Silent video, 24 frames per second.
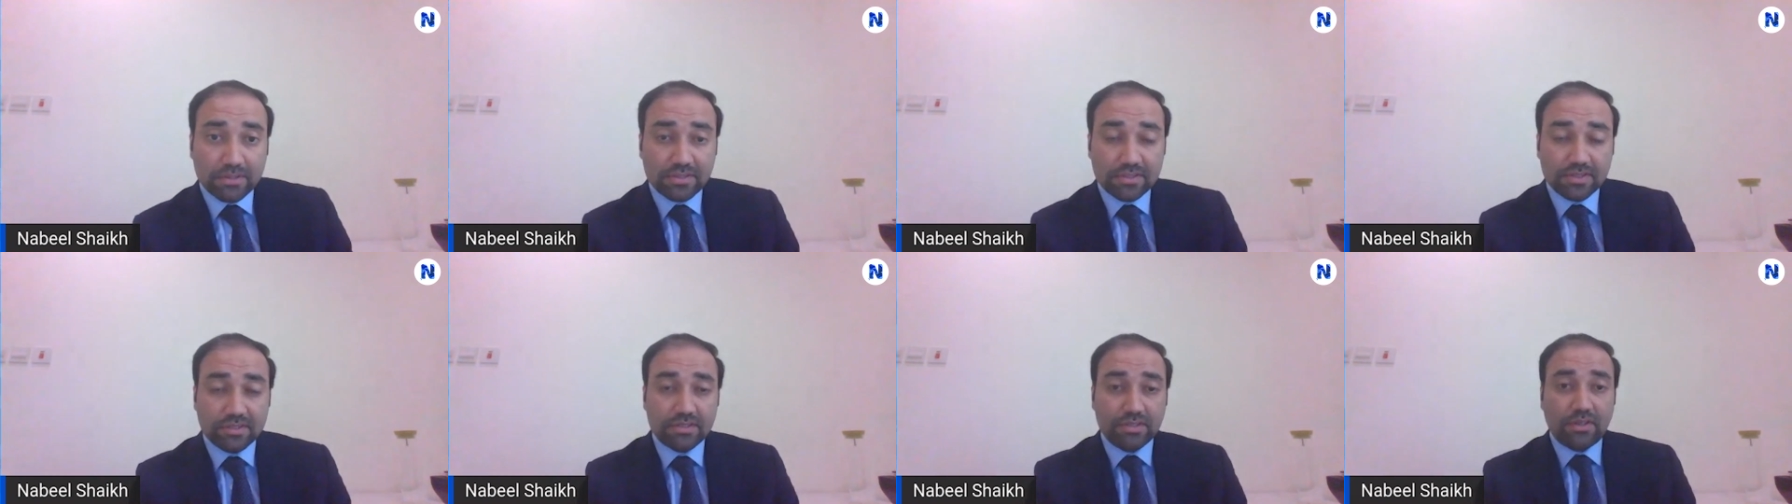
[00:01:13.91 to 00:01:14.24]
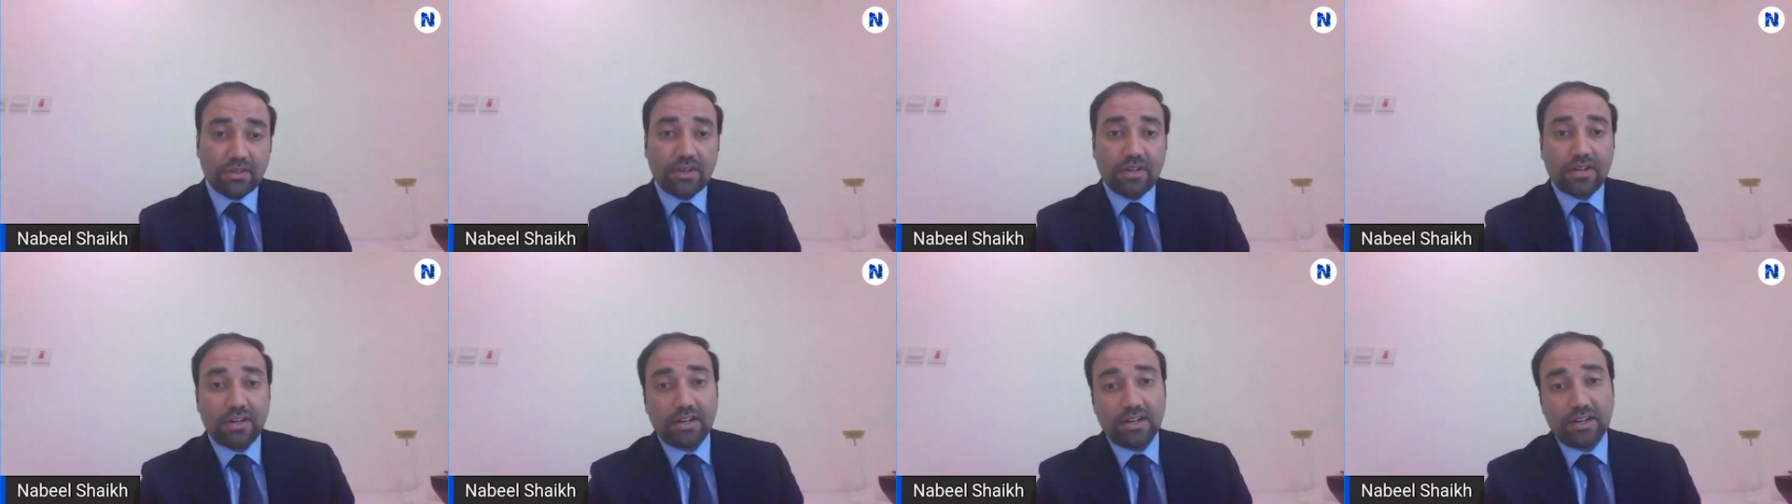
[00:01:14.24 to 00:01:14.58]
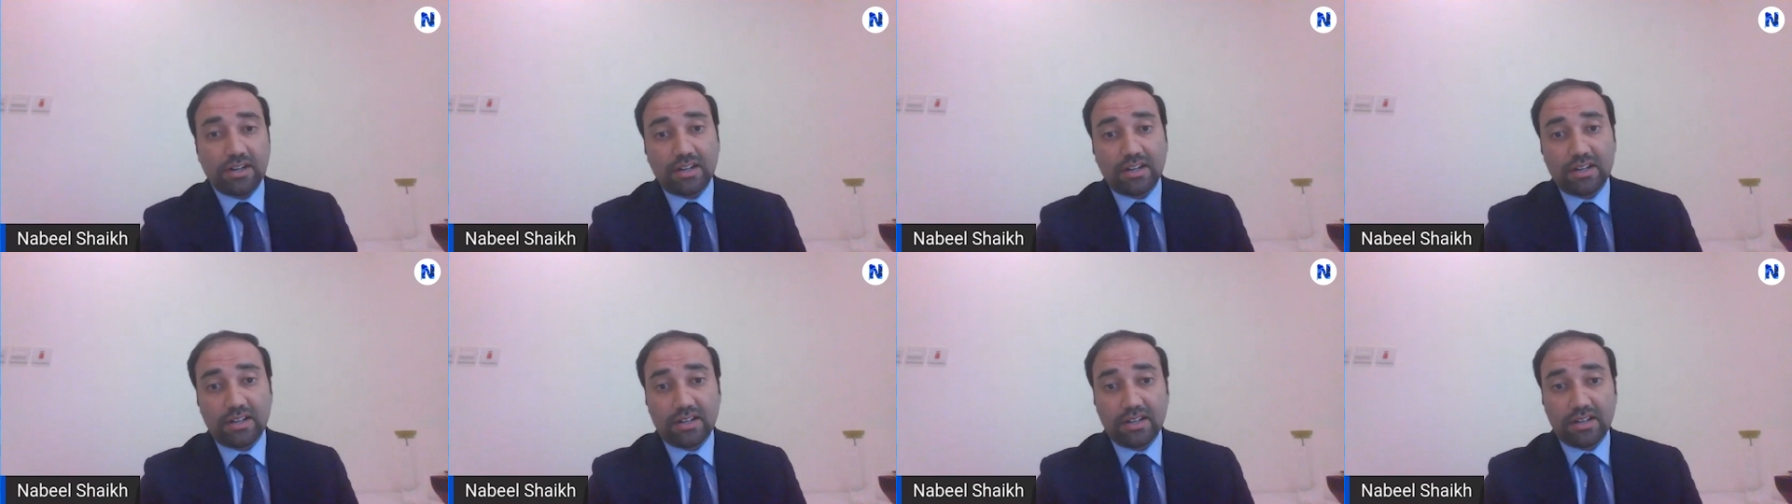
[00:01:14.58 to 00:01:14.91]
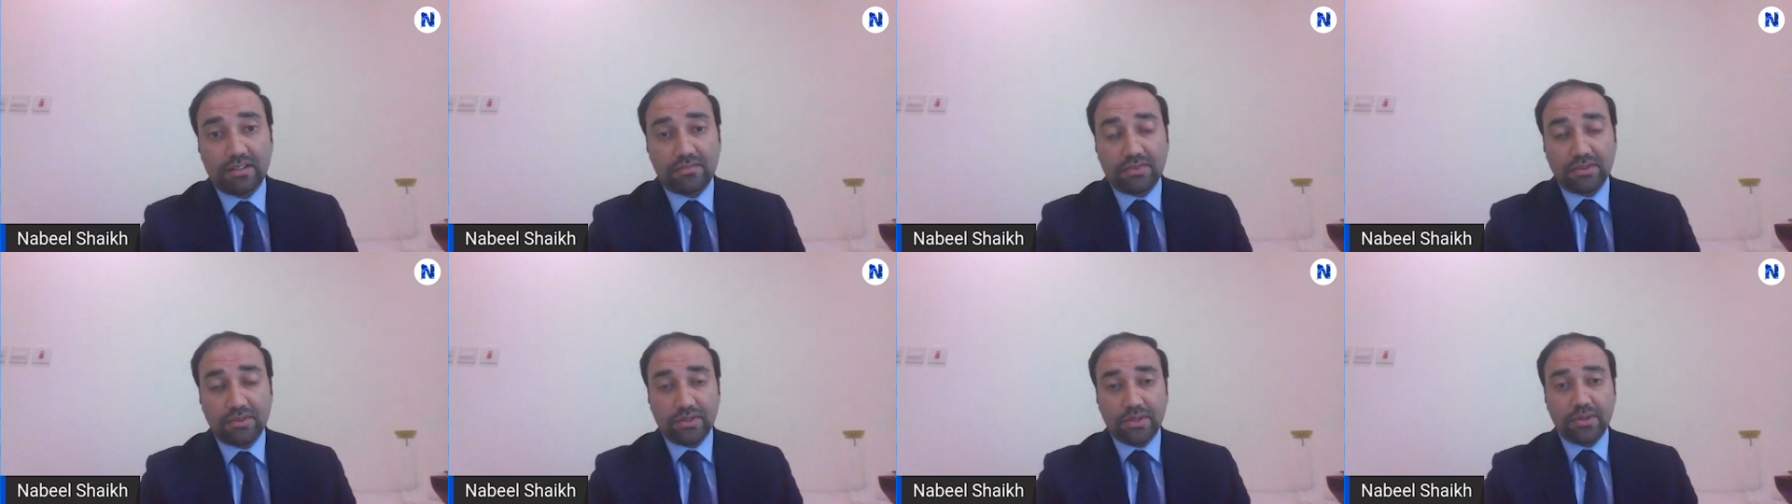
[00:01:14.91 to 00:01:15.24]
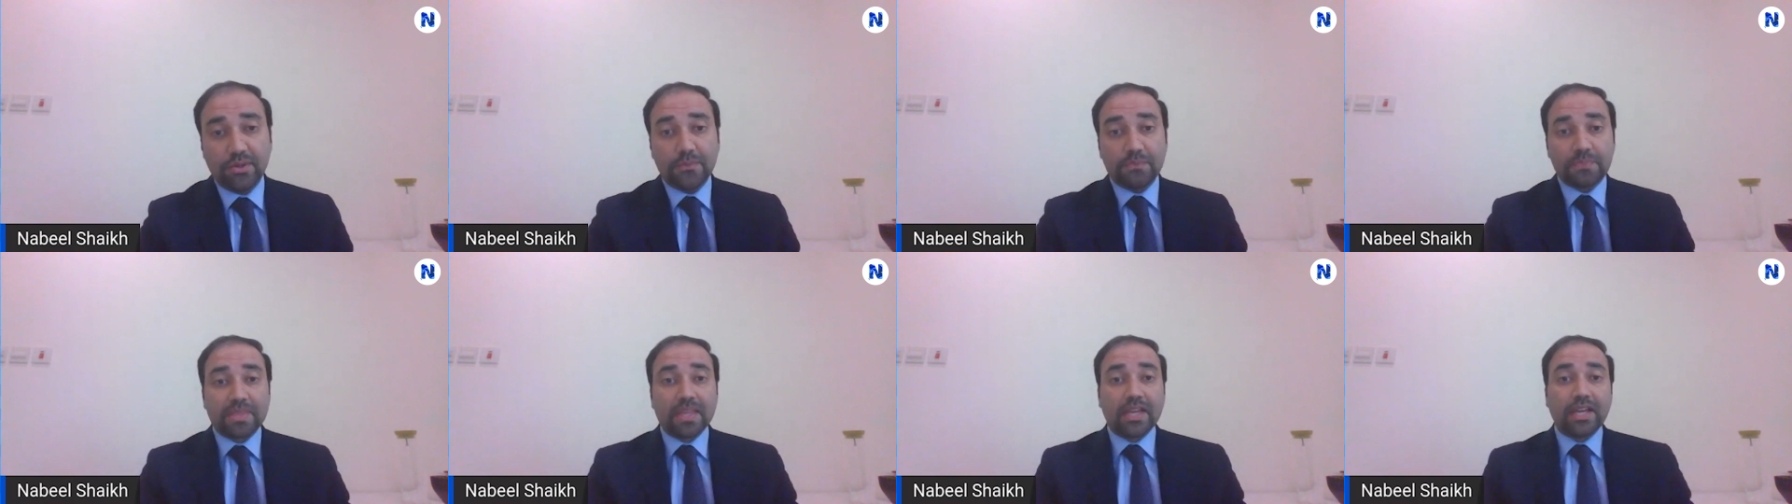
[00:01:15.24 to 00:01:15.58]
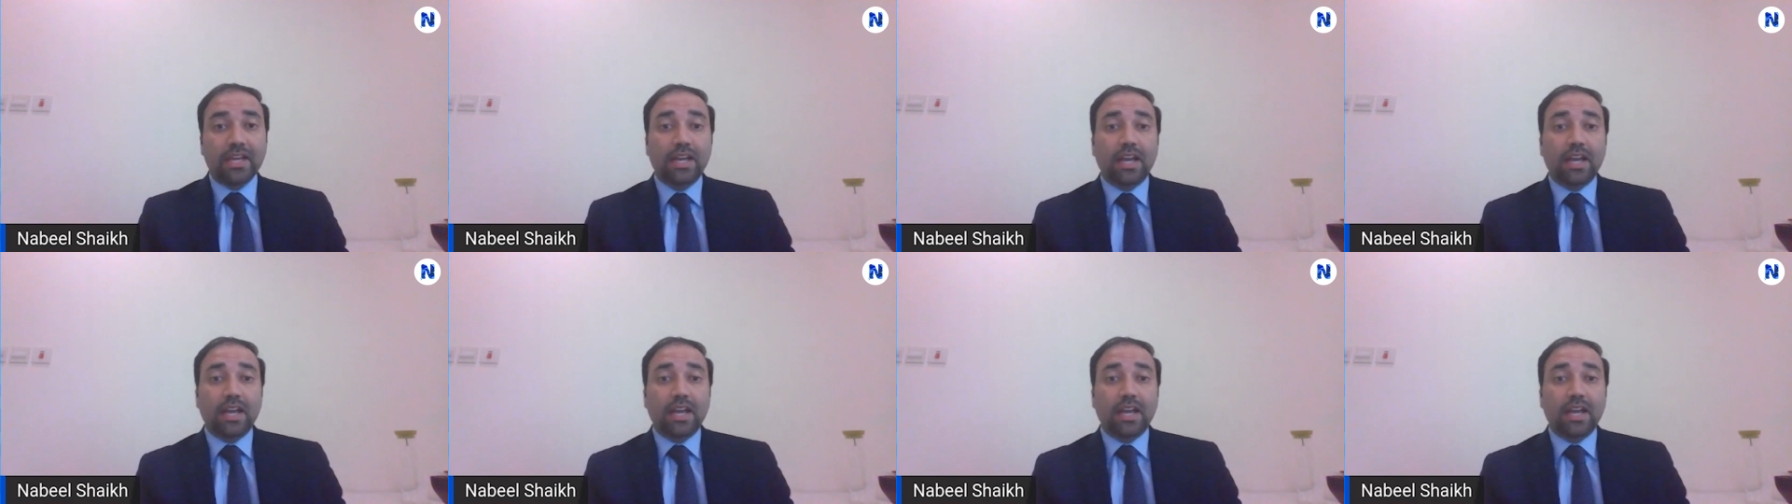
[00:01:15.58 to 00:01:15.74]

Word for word: process or uh, for you.